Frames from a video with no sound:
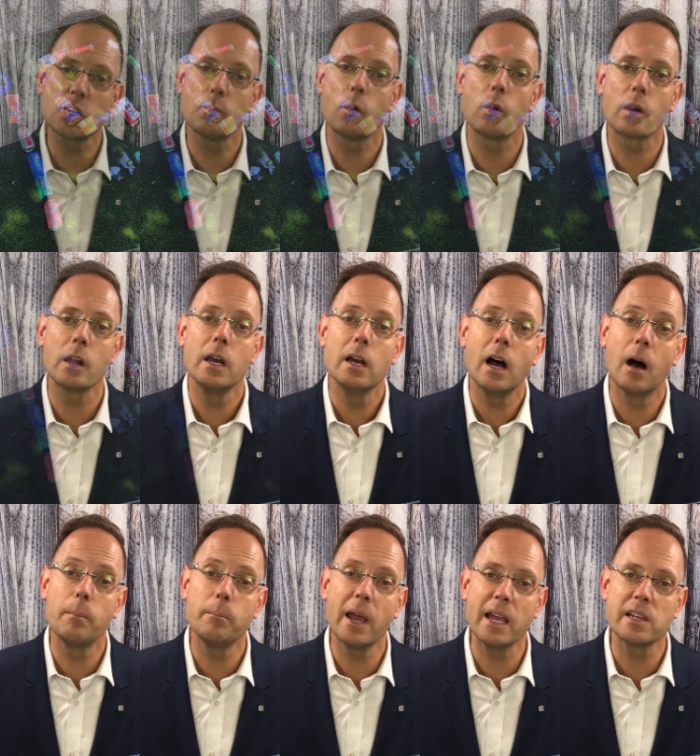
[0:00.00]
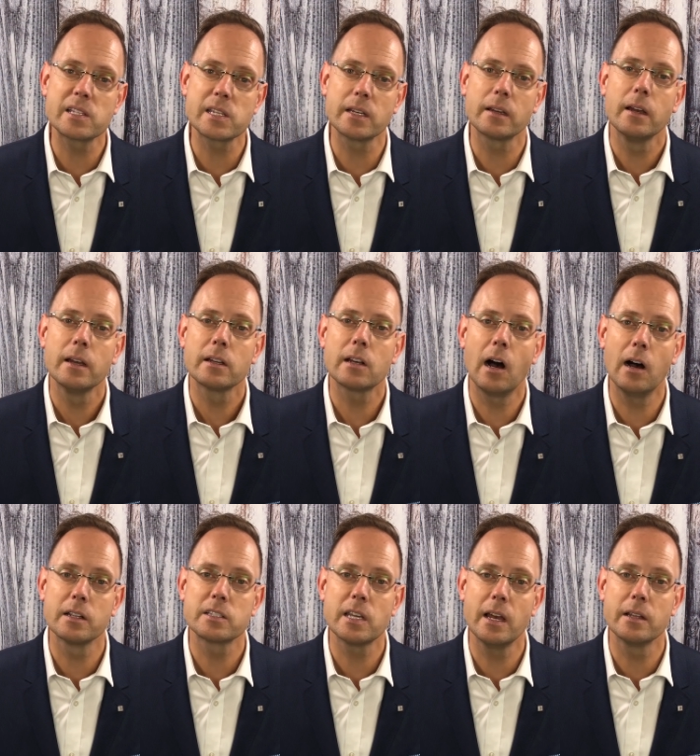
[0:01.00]
more amazing
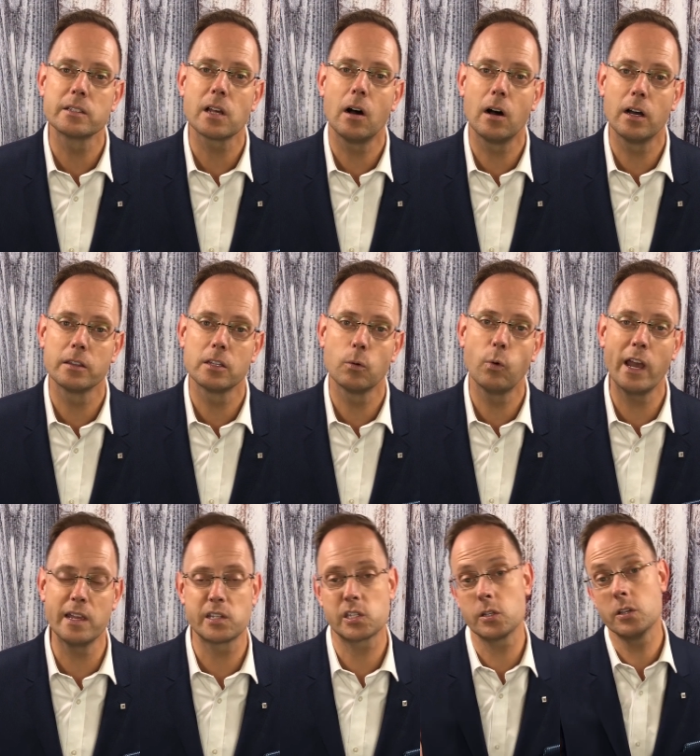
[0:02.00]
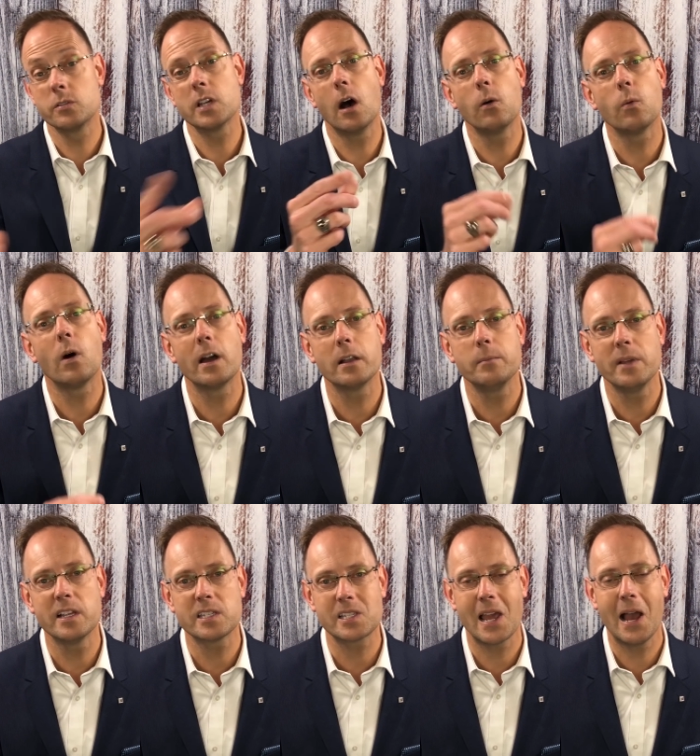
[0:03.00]
content on the way, so you don't want to
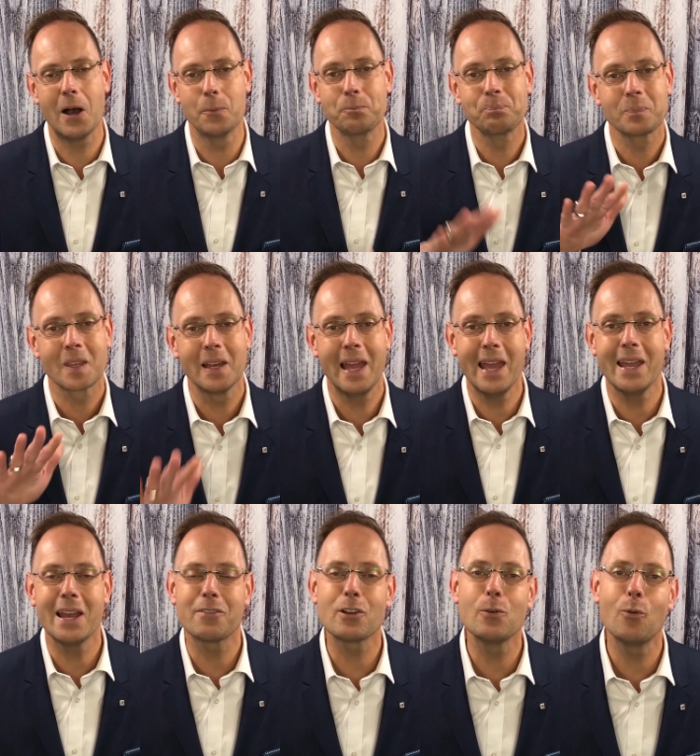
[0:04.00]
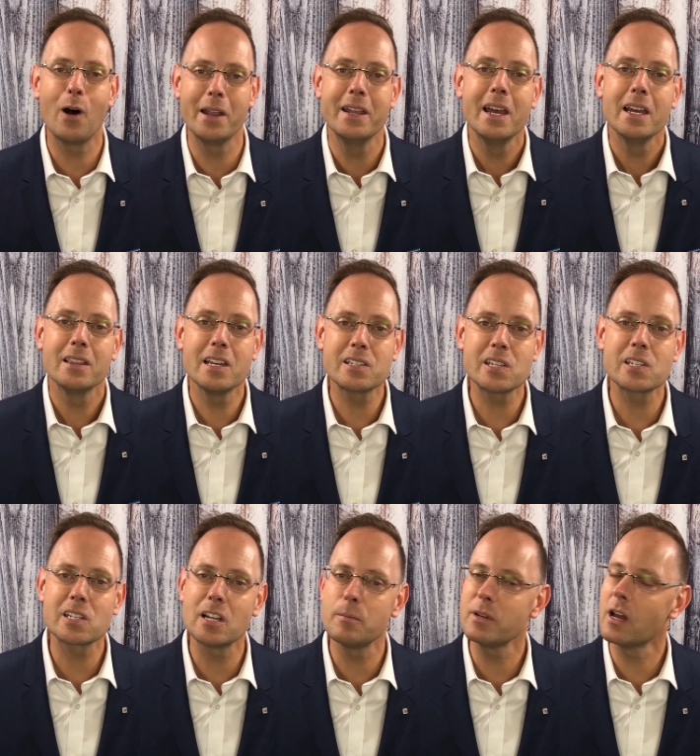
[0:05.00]
miss out. Hey everyone, this is
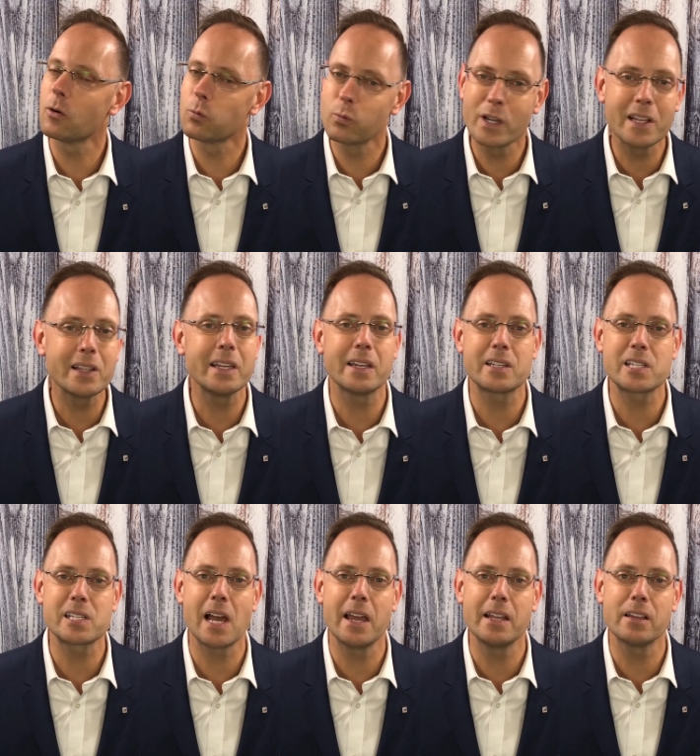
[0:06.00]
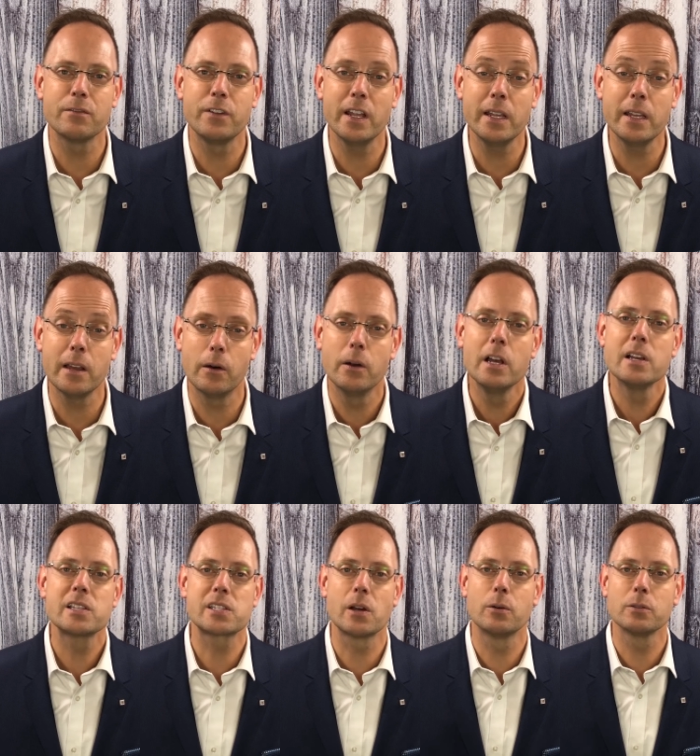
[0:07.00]
going to be a really exciting video,
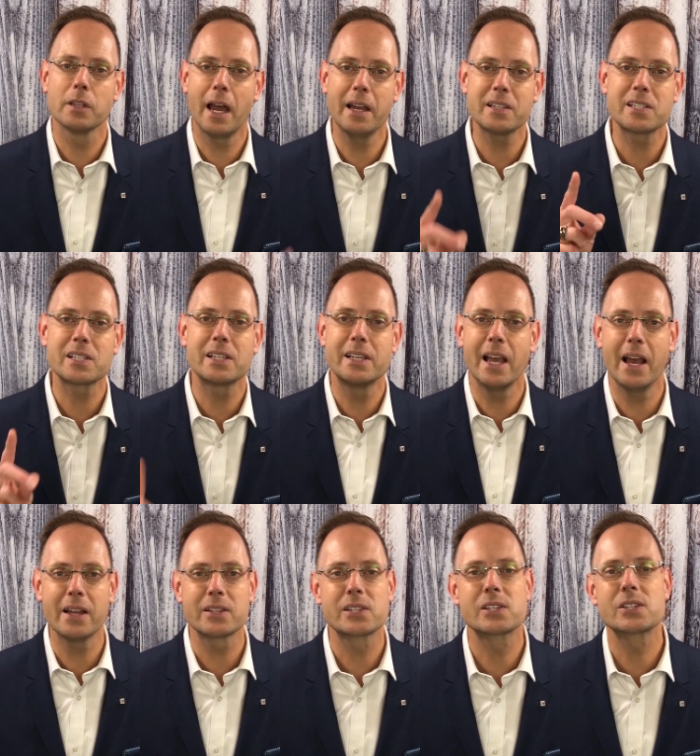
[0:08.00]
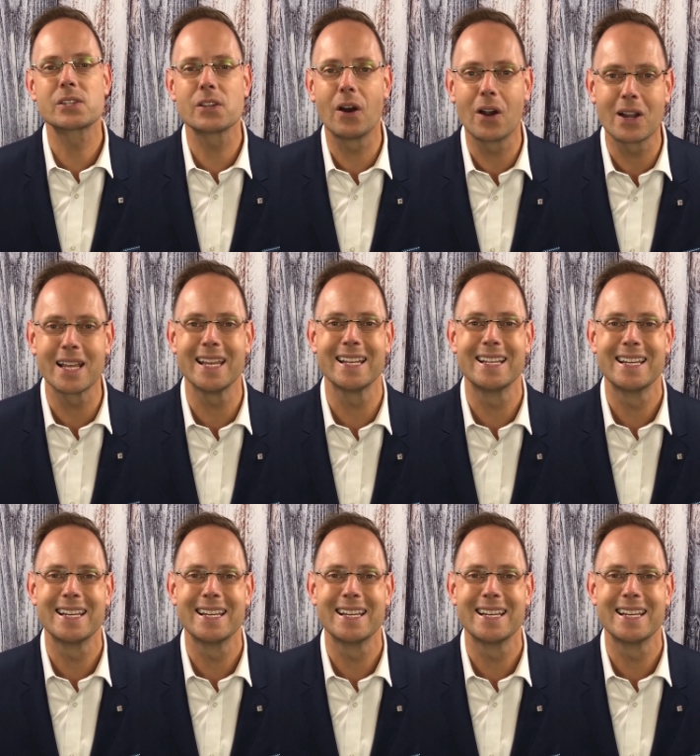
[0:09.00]
so let's get started.